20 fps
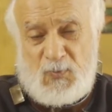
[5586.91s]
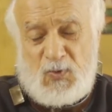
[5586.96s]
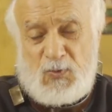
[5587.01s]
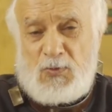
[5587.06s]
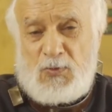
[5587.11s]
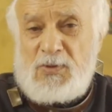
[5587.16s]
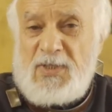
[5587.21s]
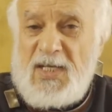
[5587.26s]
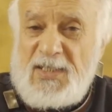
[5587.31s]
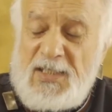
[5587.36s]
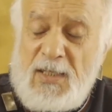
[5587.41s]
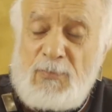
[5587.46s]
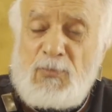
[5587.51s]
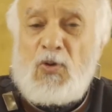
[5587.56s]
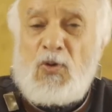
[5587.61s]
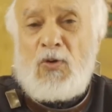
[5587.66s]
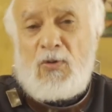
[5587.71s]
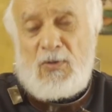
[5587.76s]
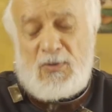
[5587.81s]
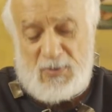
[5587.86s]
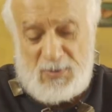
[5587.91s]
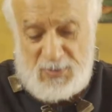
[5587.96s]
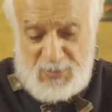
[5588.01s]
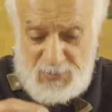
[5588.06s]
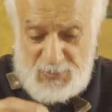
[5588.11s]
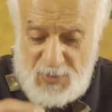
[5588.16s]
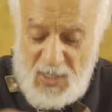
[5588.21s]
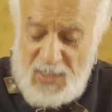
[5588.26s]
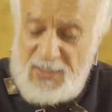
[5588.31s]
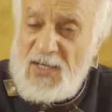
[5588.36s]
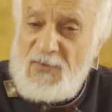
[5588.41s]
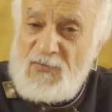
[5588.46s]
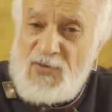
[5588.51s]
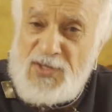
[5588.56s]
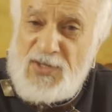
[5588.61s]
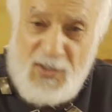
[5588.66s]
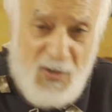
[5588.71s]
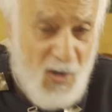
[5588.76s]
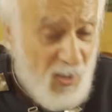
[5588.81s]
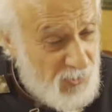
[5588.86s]
to let them know you got
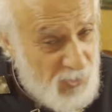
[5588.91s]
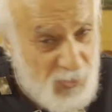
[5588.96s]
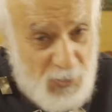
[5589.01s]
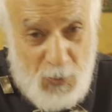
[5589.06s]
everything under